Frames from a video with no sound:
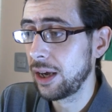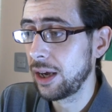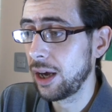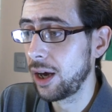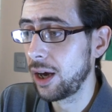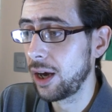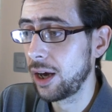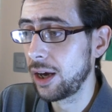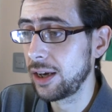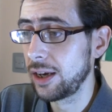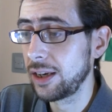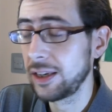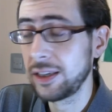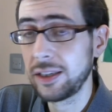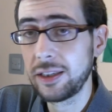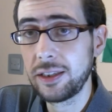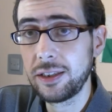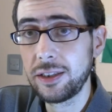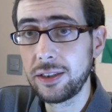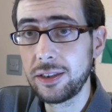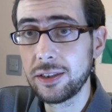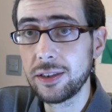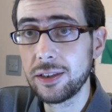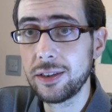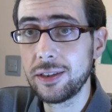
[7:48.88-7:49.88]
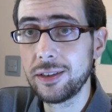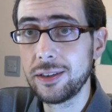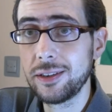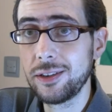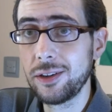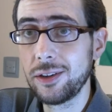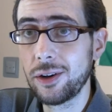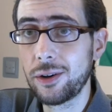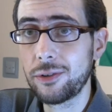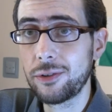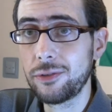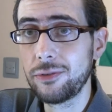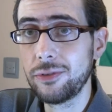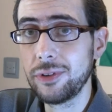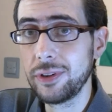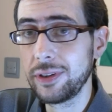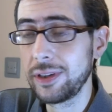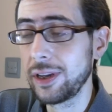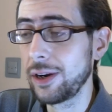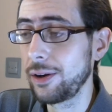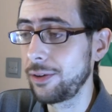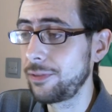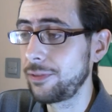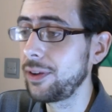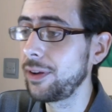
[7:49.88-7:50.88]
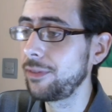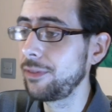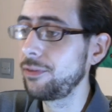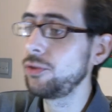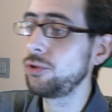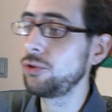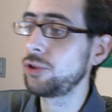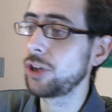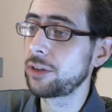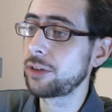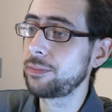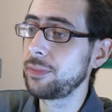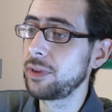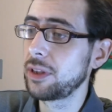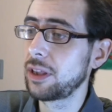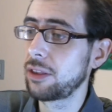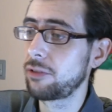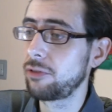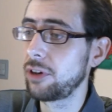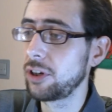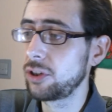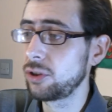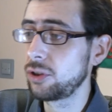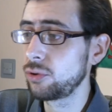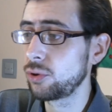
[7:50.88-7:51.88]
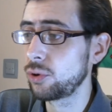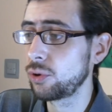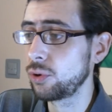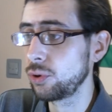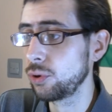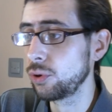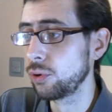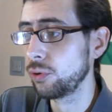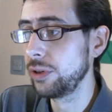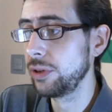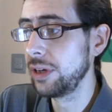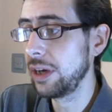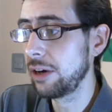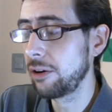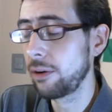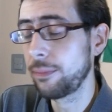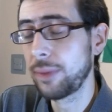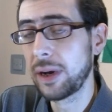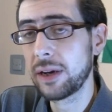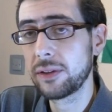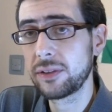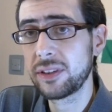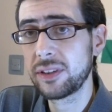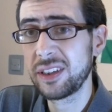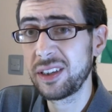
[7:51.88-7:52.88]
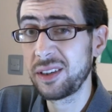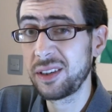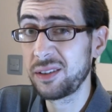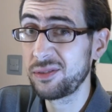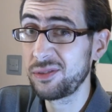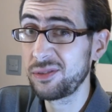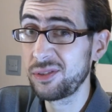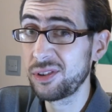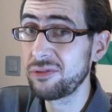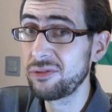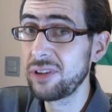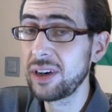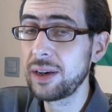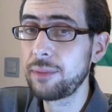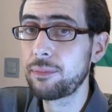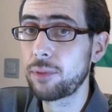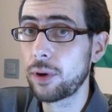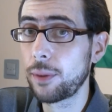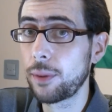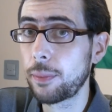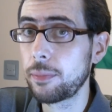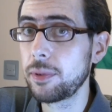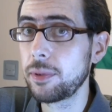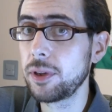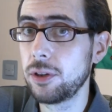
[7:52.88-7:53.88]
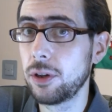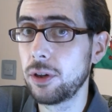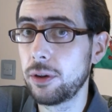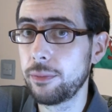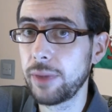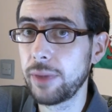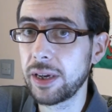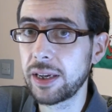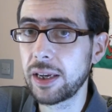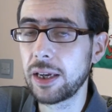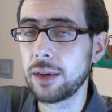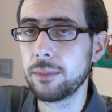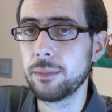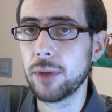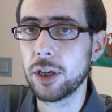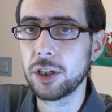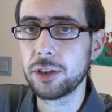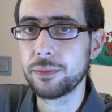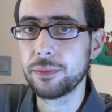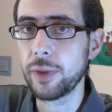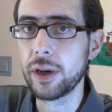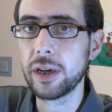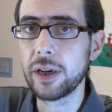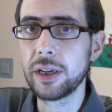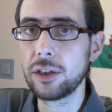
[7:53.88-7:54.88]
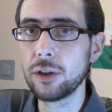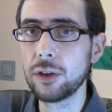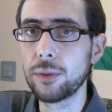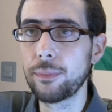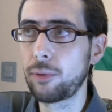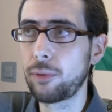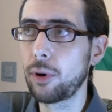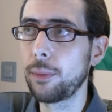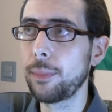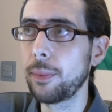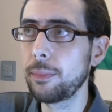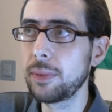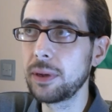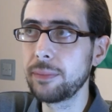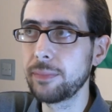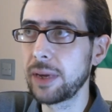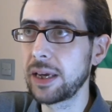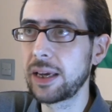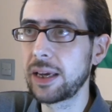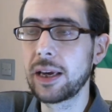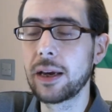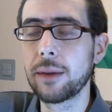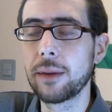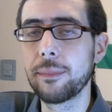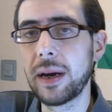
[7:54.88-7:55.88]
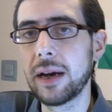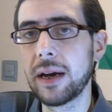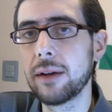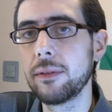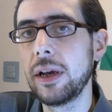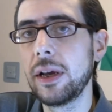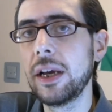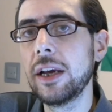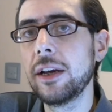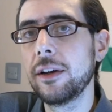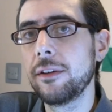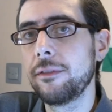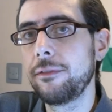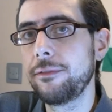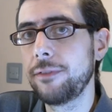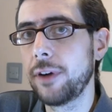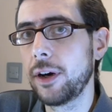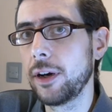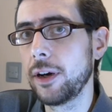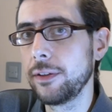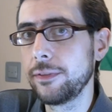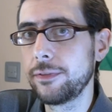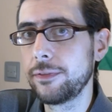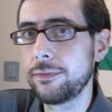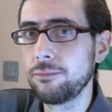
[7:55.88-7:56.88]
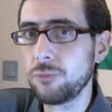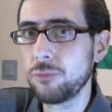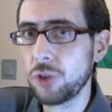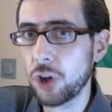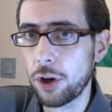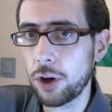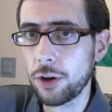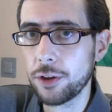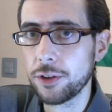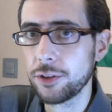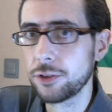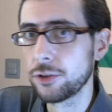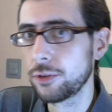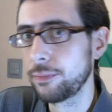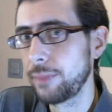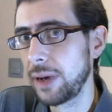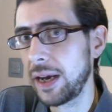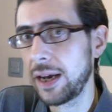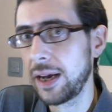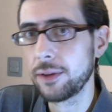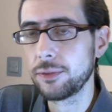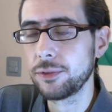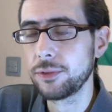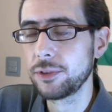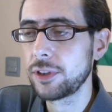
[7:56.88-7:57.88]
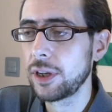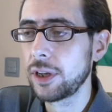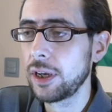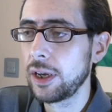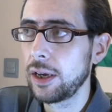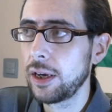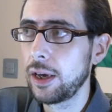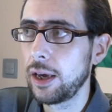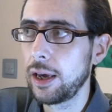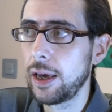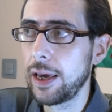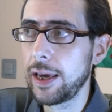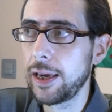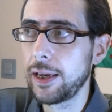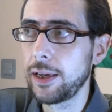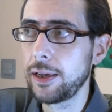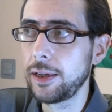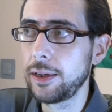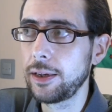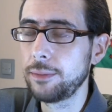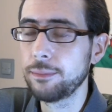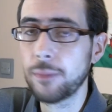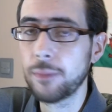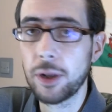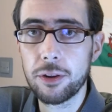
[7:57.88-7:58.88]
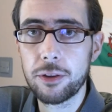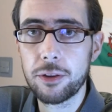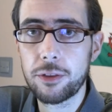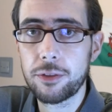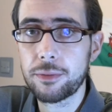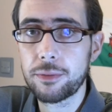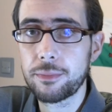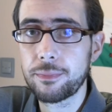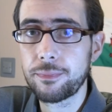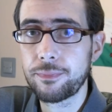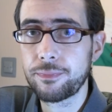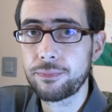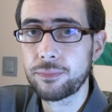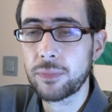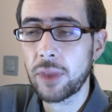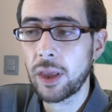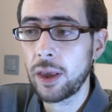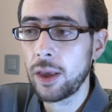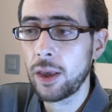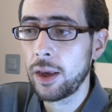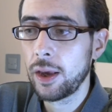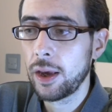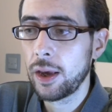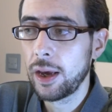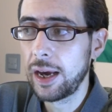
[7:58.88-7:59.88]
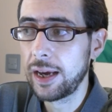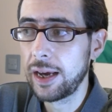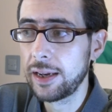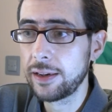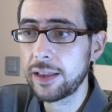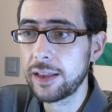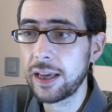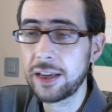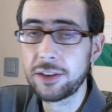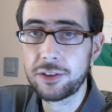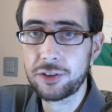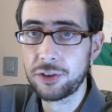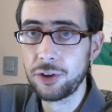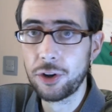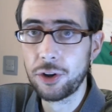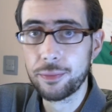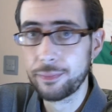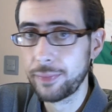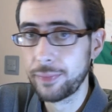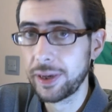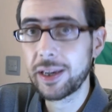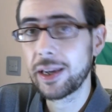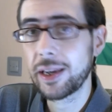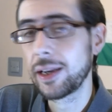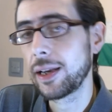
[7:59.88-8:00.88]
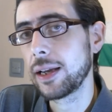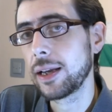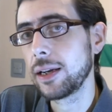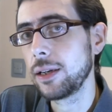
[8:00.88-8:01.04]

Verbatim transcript: uh, you're not re- you know if you if you just meet that threshold or you're near about it, you, you're really probably not making much money. You're probably making about five dollars or pounds a month. And that's not making